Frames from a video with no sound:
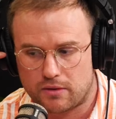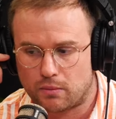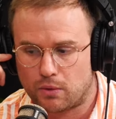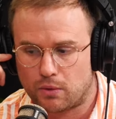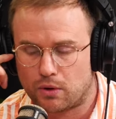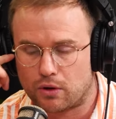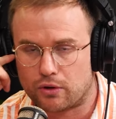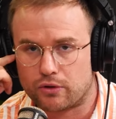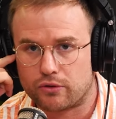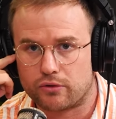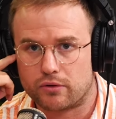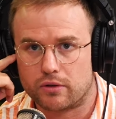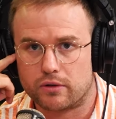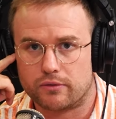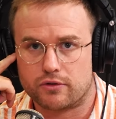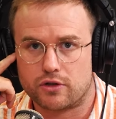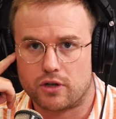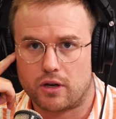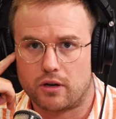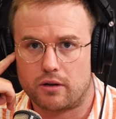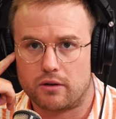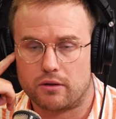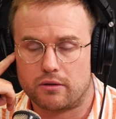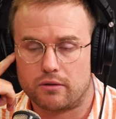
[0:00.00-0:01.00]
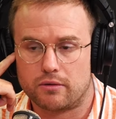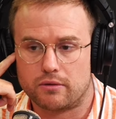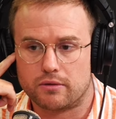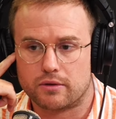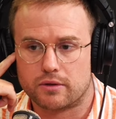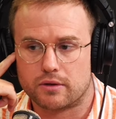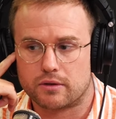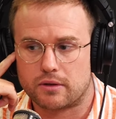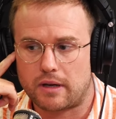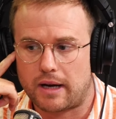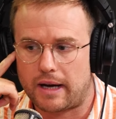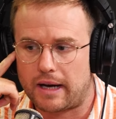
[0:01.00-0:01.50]
a walkthrough of
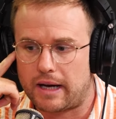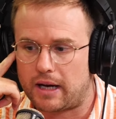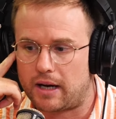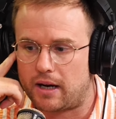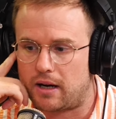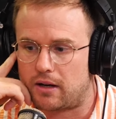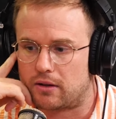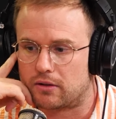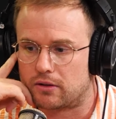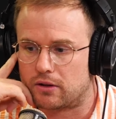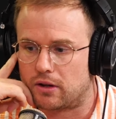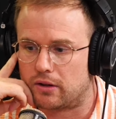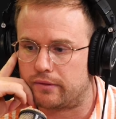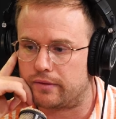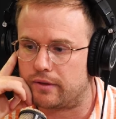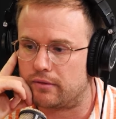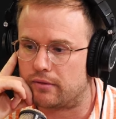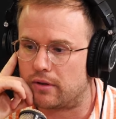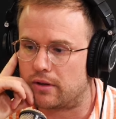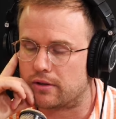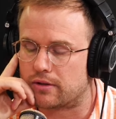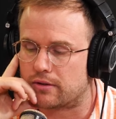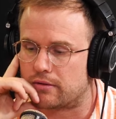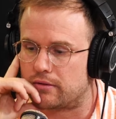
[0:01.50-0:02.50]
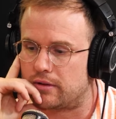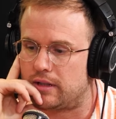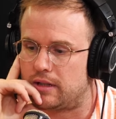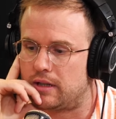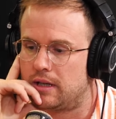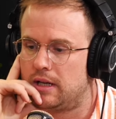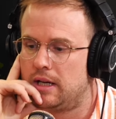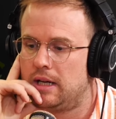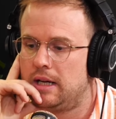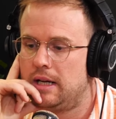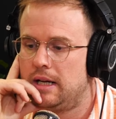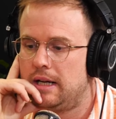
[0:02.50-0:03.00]
Joe's uh, coffee roastery
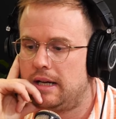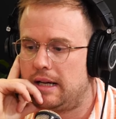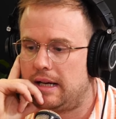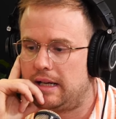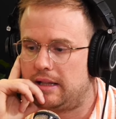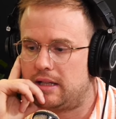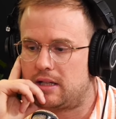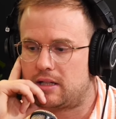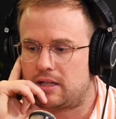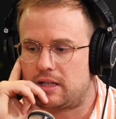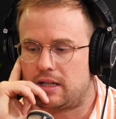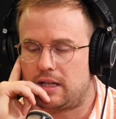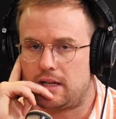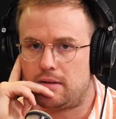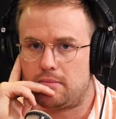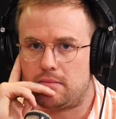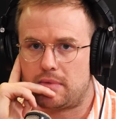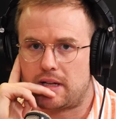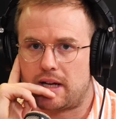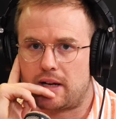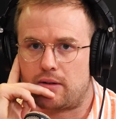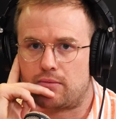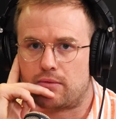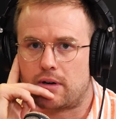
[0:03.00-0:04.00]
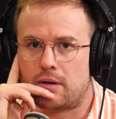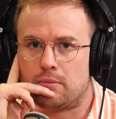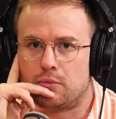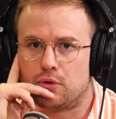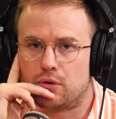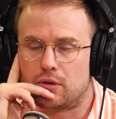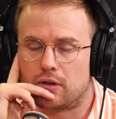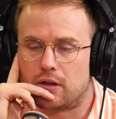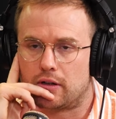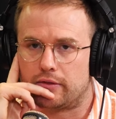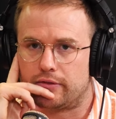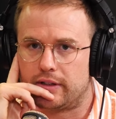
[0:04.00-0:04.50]
and the team down at Rumble
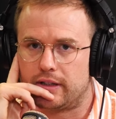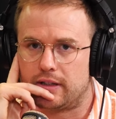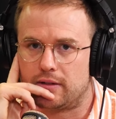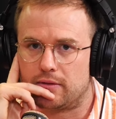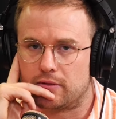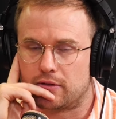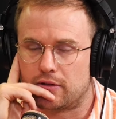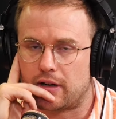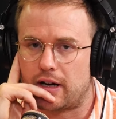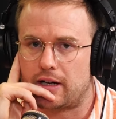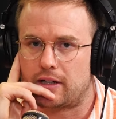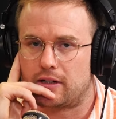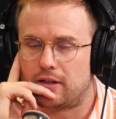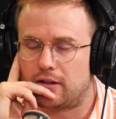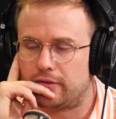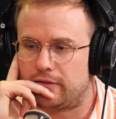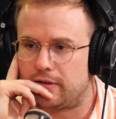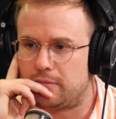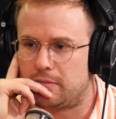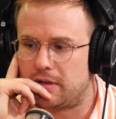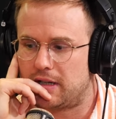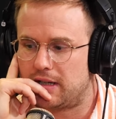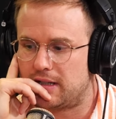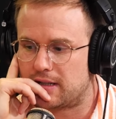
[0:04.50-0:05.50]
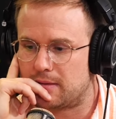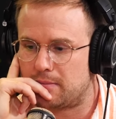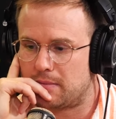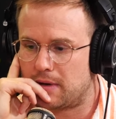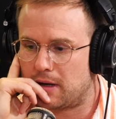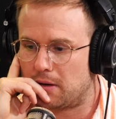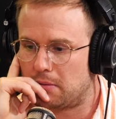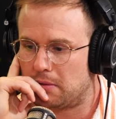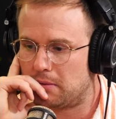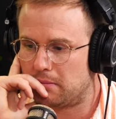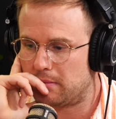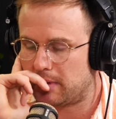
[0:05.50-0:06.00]
Coffee, great coffee beans in
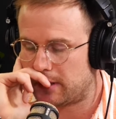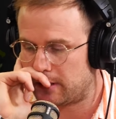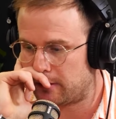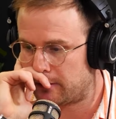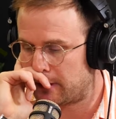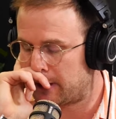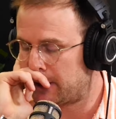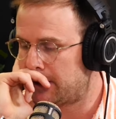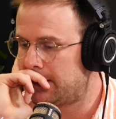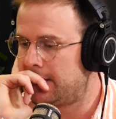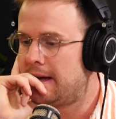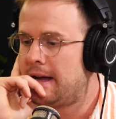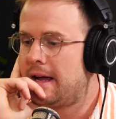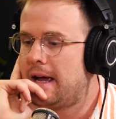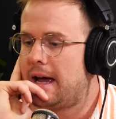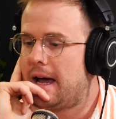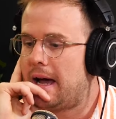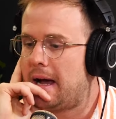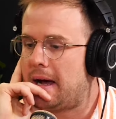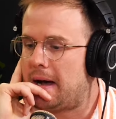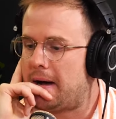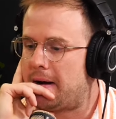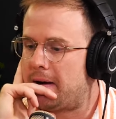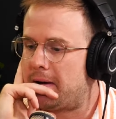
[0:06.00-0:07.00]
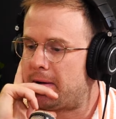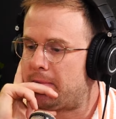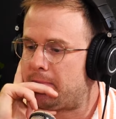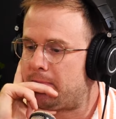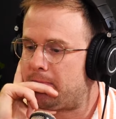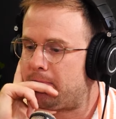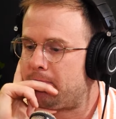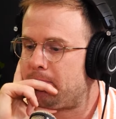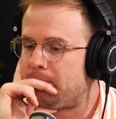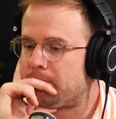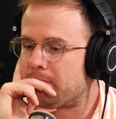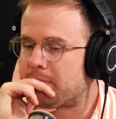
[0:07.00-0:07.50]
Melbourne, by the way.
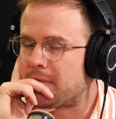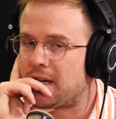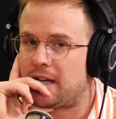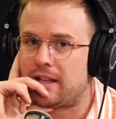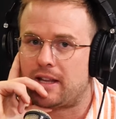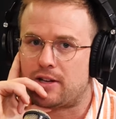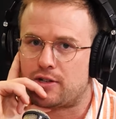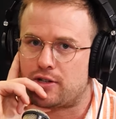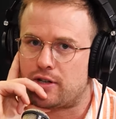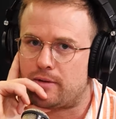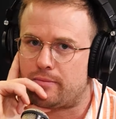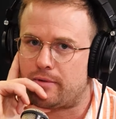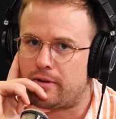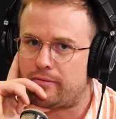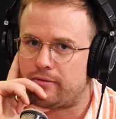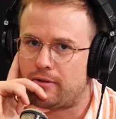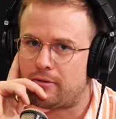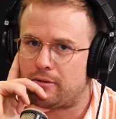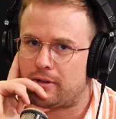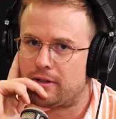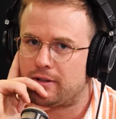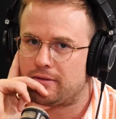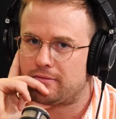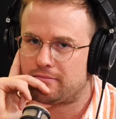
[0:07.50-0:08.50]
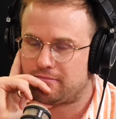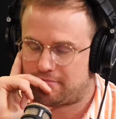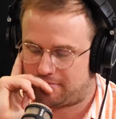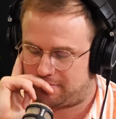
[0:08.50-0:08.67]
Um, they ship everywhere.